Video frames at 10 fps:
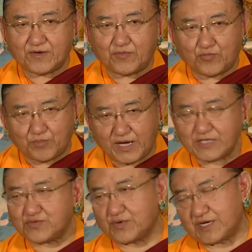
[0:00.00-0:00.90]

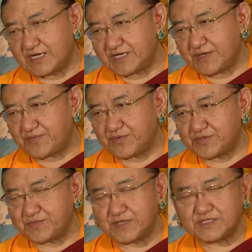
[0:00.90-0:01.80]
mind worldly
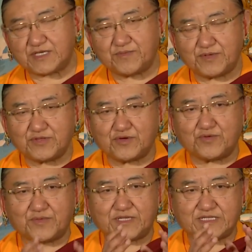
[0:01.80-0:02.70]
refuge means, even
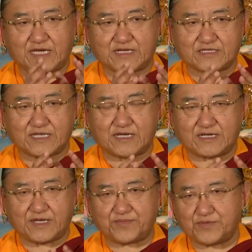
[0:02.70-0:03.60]
though we take the
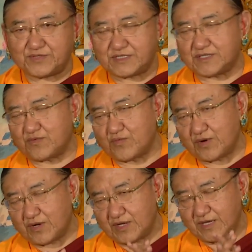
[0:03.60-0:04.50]
refuge in
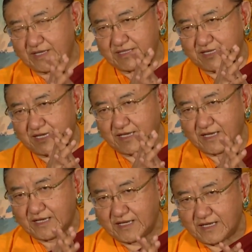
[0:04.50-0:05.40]
the
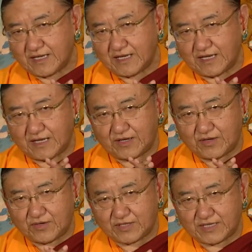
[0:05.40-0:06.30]

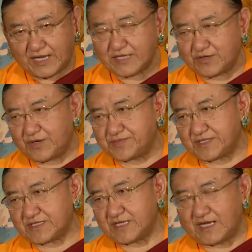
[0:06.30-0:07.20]
right
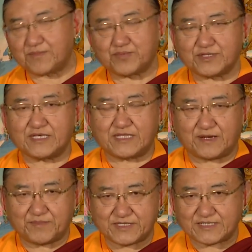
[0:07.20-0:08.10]
object like Buddha,
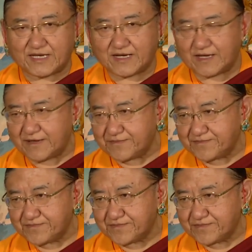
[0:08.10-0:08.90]
Dharma, Sangha,